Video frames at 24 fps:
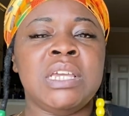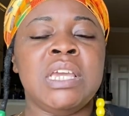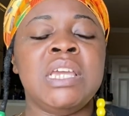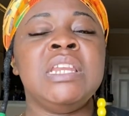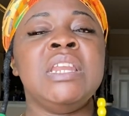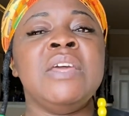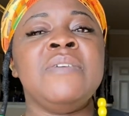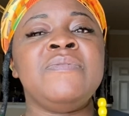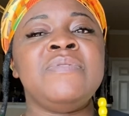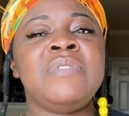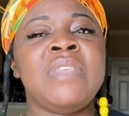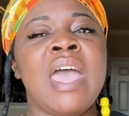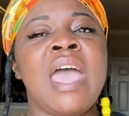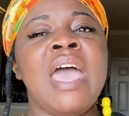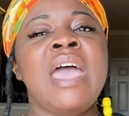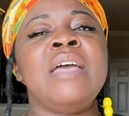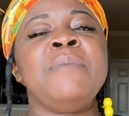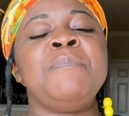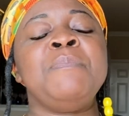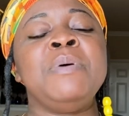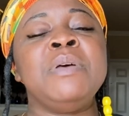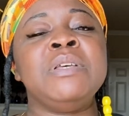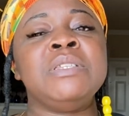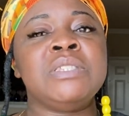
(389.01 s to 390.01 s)
And if
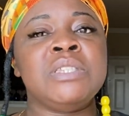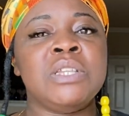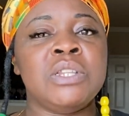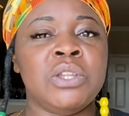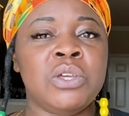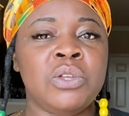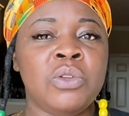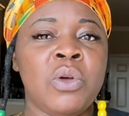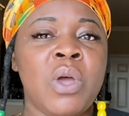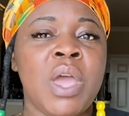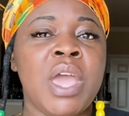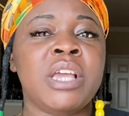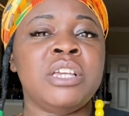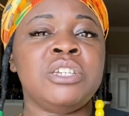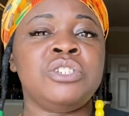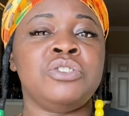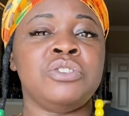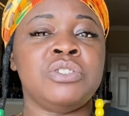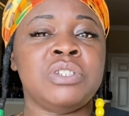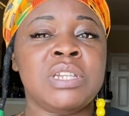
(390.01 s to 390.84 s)
that puts a little extra